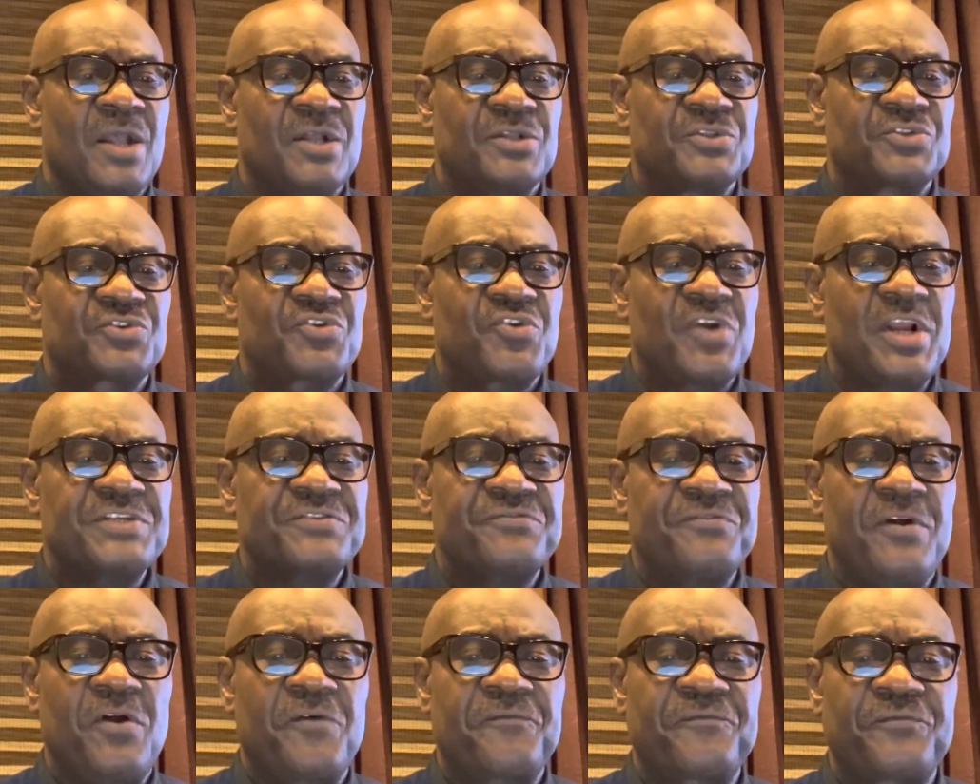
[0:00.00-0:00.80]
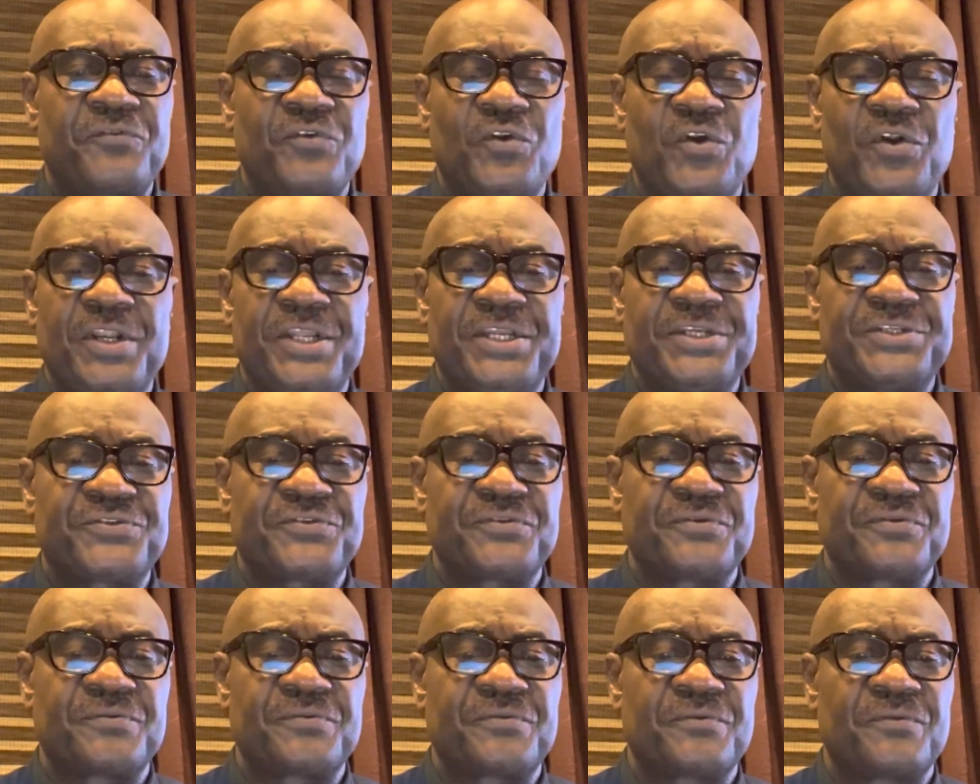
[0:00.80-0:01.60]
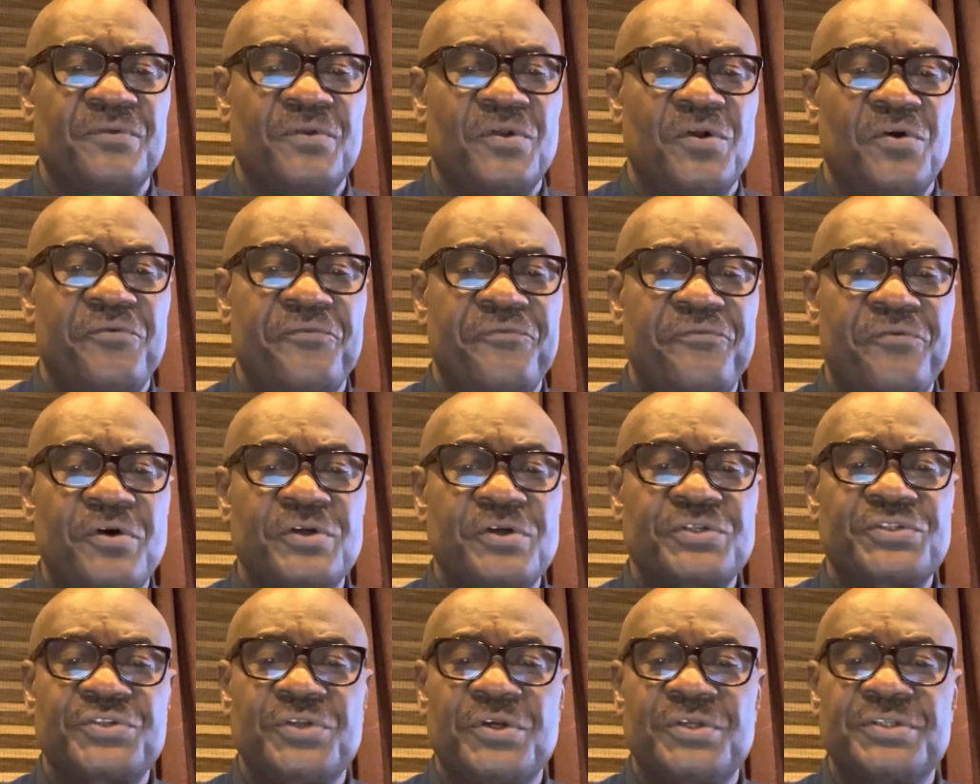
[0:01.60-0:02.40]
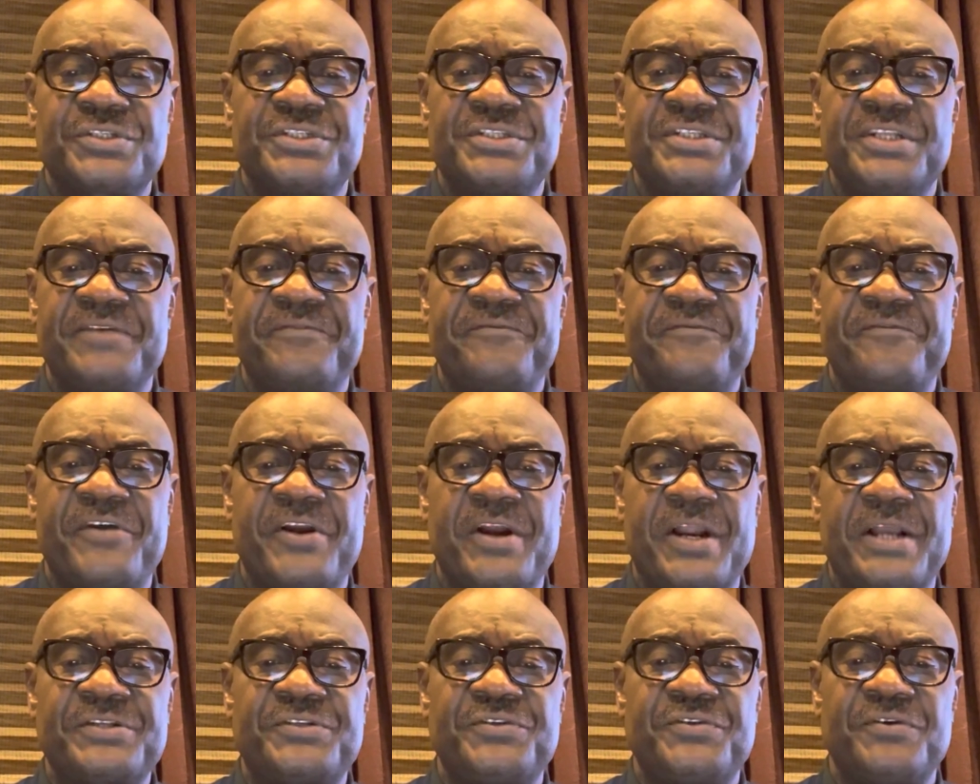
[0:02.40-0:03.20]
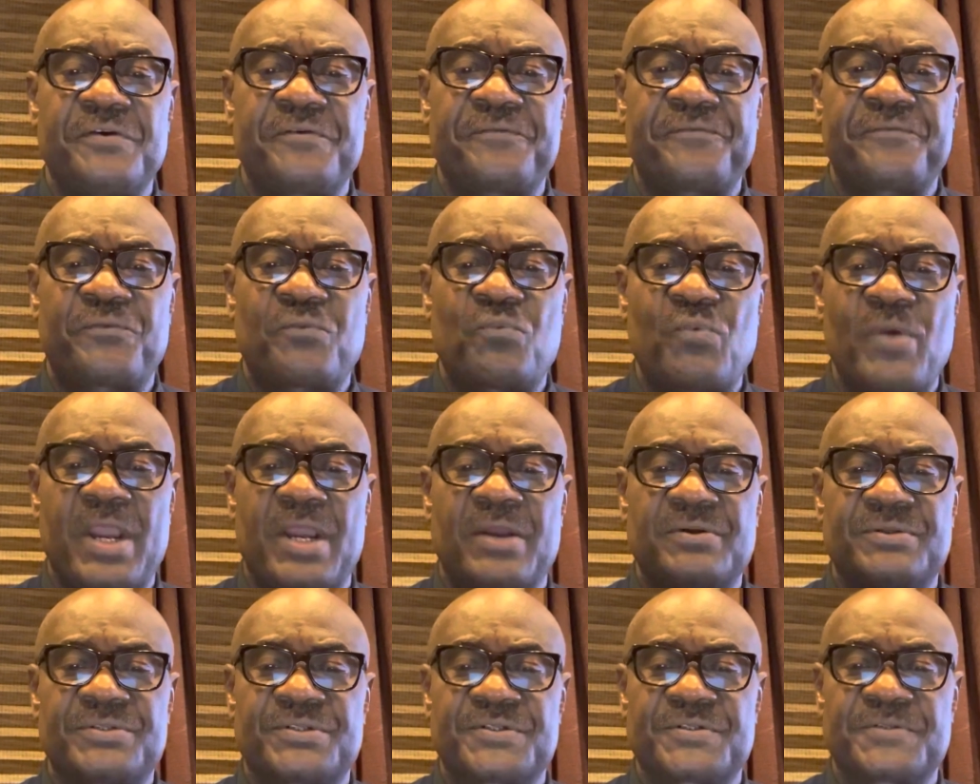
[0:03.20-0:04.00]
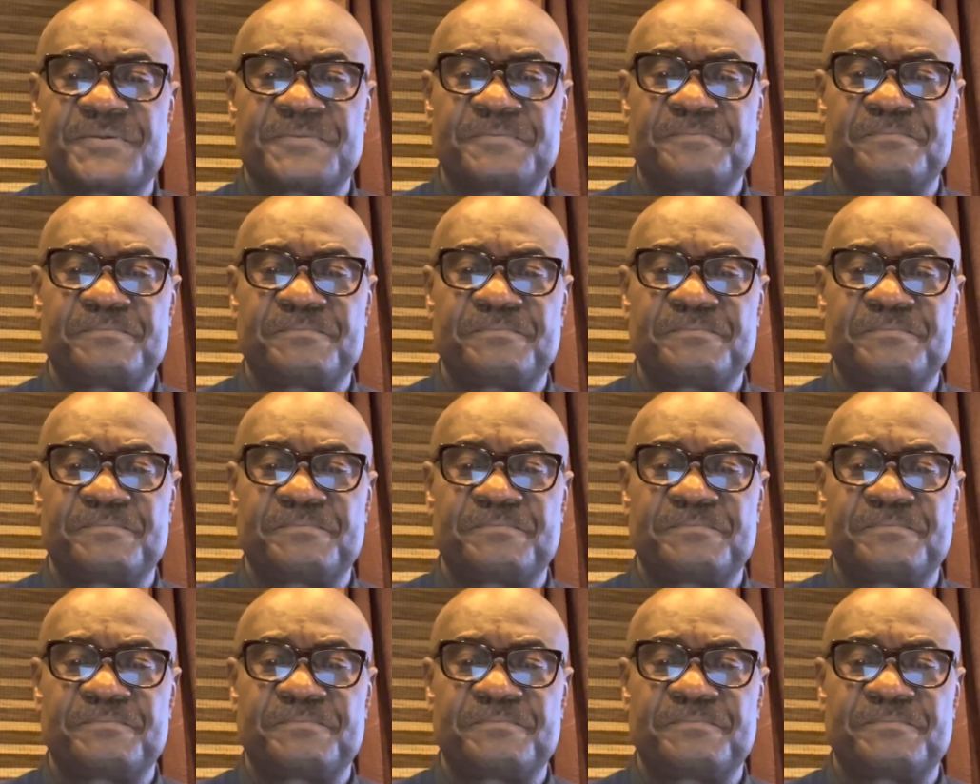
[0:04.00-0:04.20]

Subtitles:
Transfer of knowledge functions in a variety of ways.